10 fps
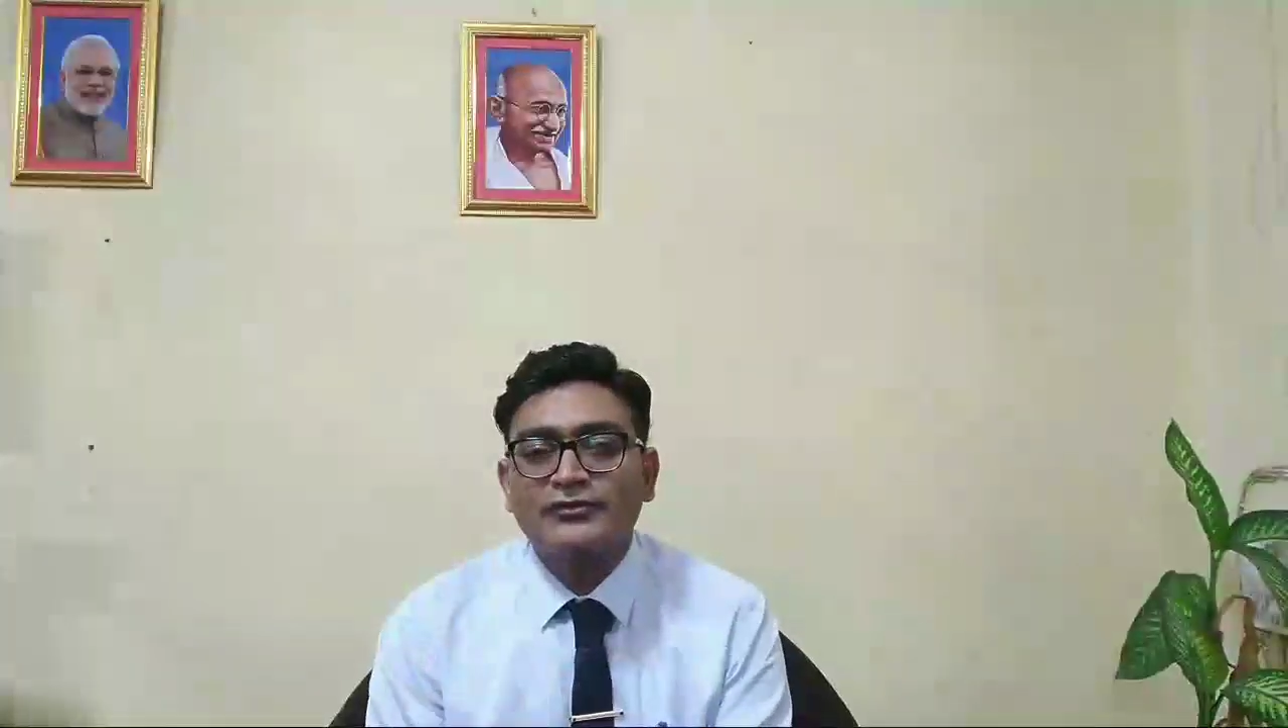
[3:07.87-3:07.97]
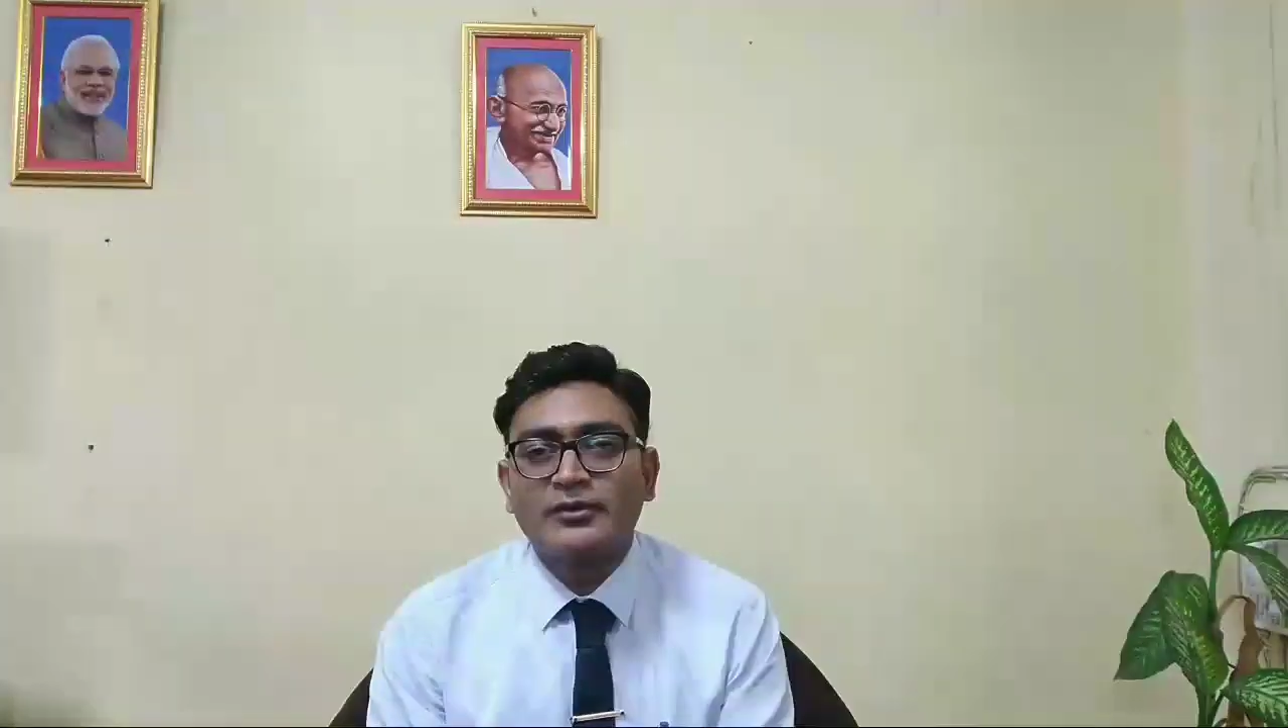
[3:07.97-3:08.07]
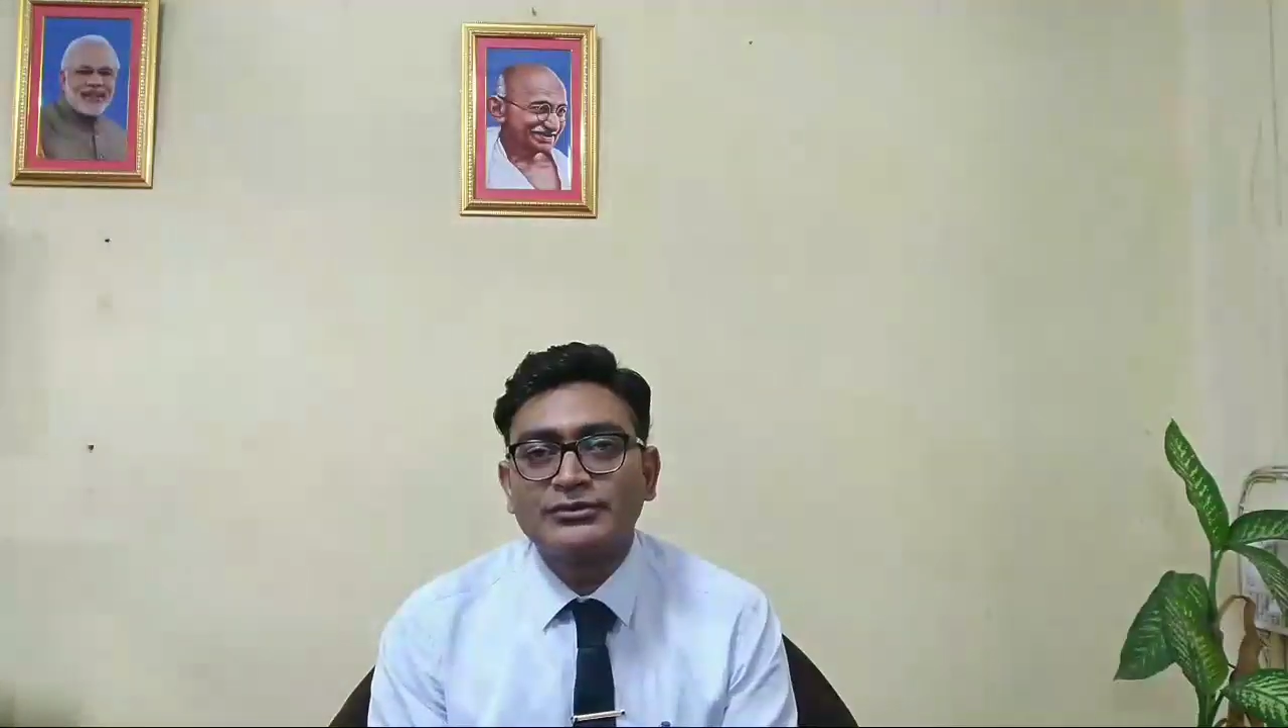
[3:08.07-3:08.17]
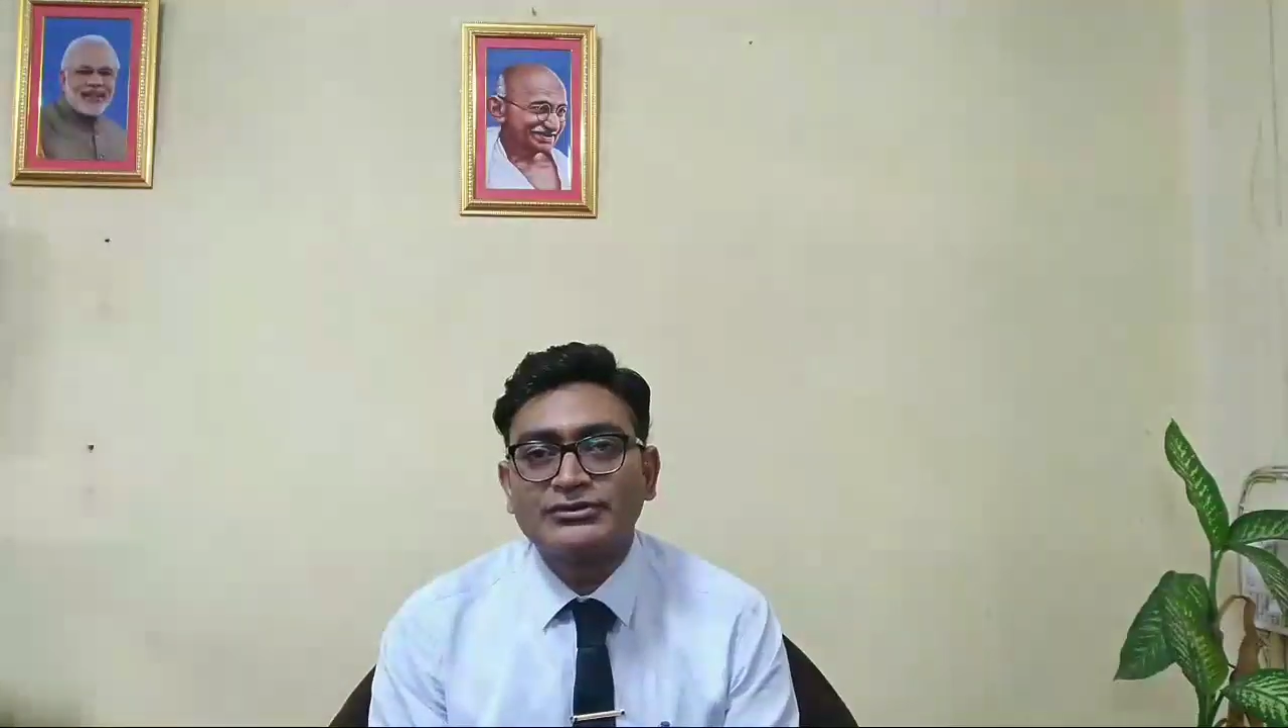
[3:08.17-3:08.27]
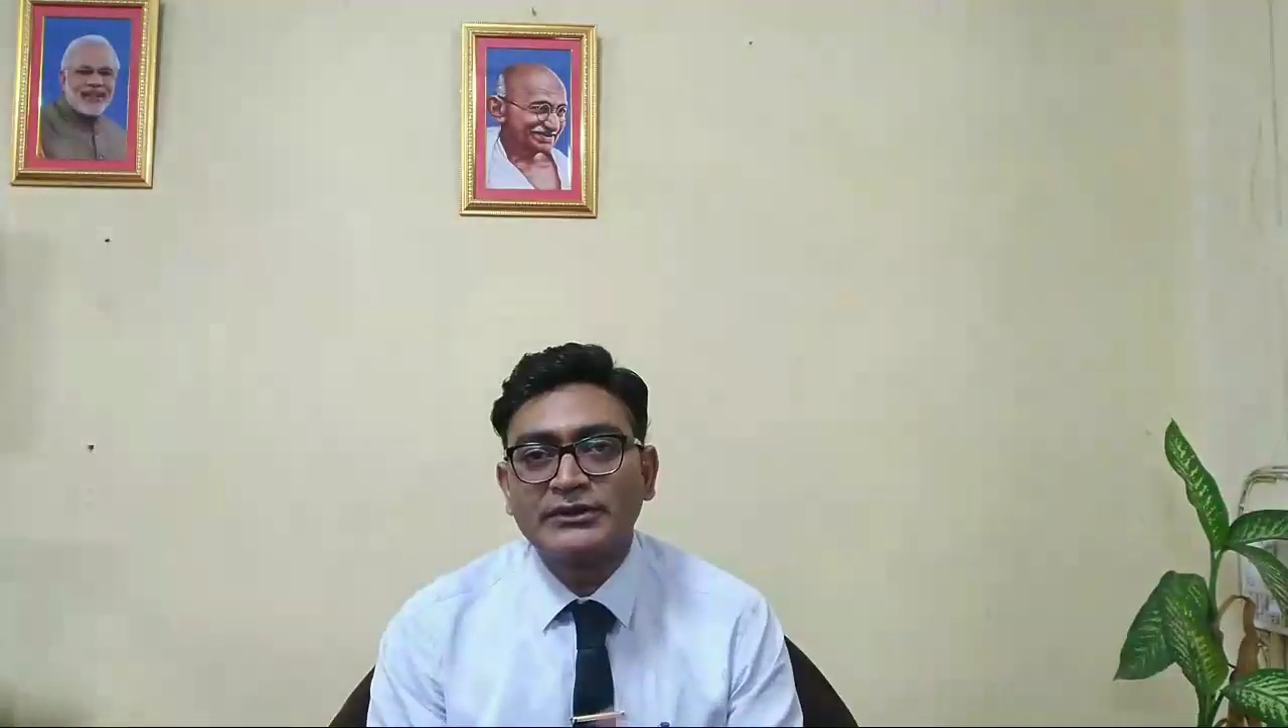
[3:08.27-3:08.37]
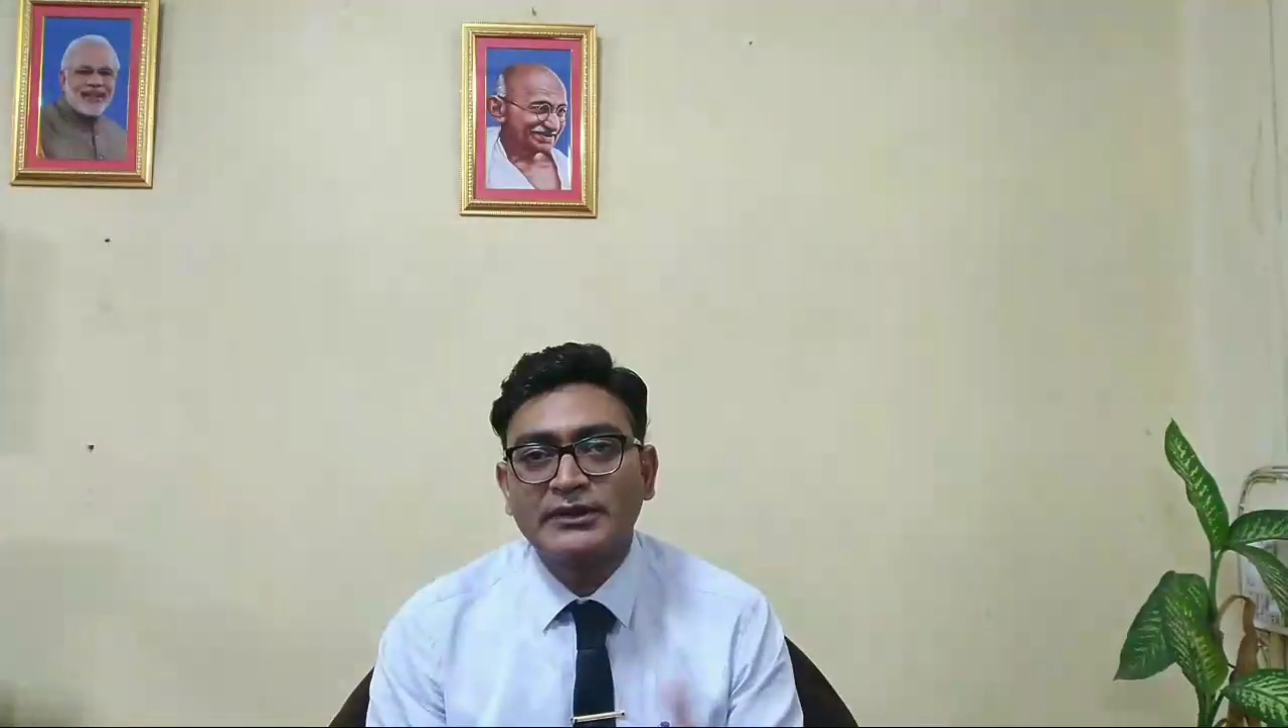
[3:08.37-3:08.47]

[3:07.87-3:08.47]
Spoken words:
summation